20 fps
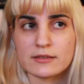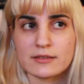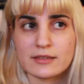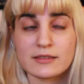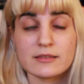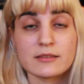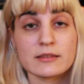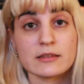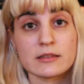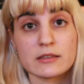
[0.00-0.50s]

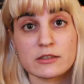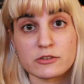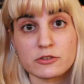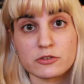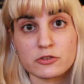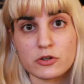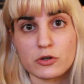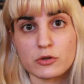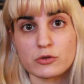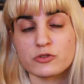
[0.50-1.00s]
16
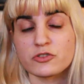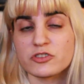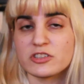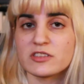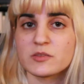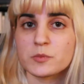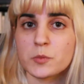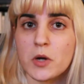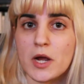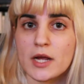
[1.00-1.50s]
years old.
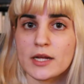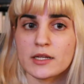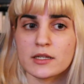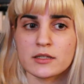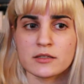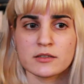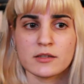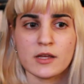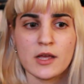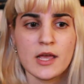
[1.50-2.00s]
She's
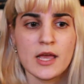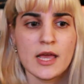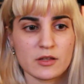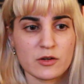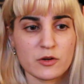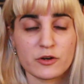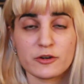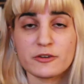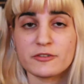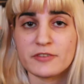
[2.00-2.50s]
pregnant.
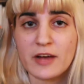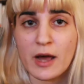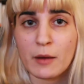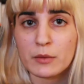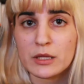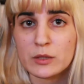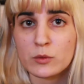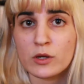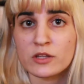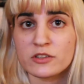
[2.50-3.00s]
Her
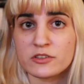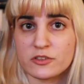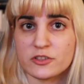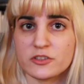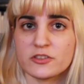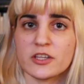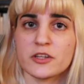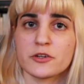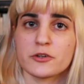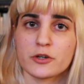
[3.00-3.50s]
family wants to
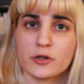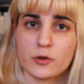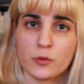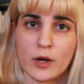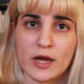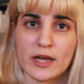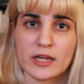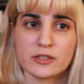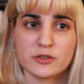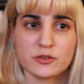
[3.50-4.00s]
send her
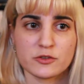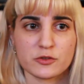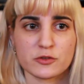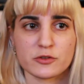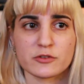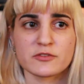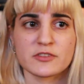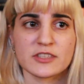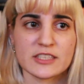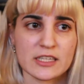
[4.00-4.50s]
away to sort
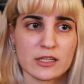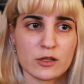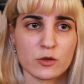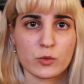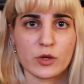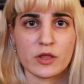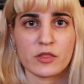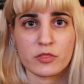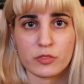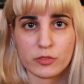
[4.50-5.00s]
of deal
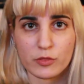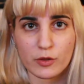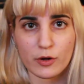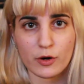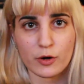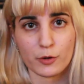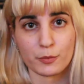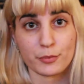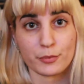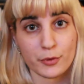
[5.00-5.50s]
with
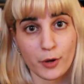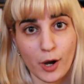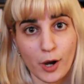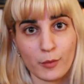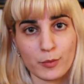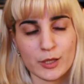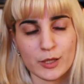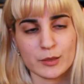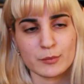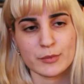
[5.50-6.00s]
her
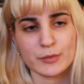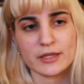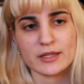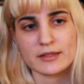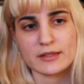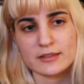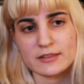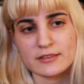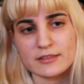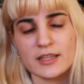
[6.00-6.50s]
problem
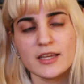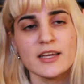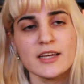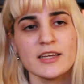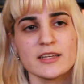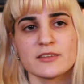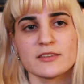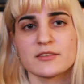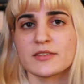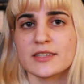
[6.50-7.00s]
because
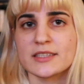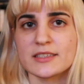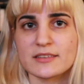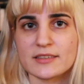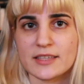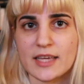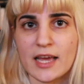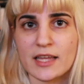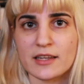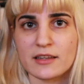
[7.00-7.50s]
it's very
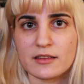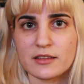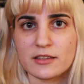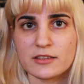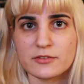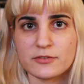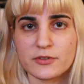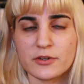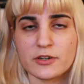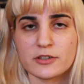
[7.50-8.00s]

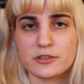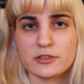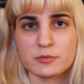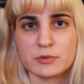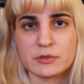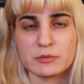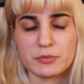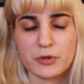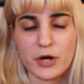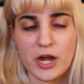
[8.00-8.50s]
scandalous for her to
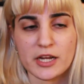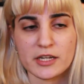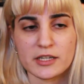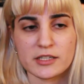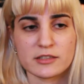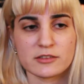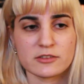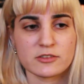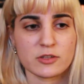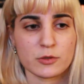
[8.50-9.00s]
be
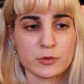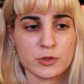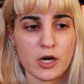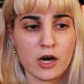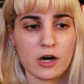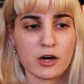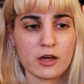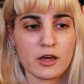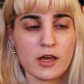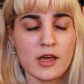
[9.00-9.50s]
pregnant so
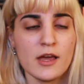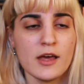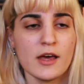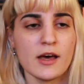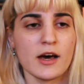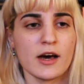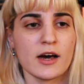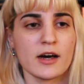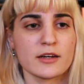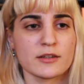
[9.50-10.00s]
young.
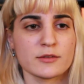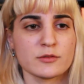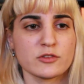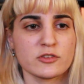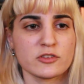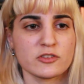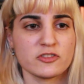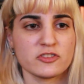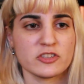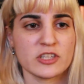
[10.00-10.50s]

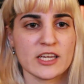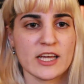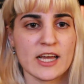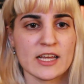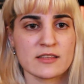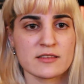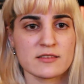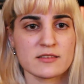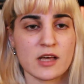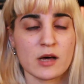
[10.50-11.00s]
So she
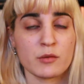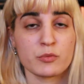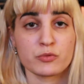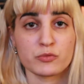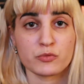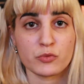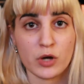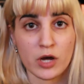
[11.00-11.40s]
ends up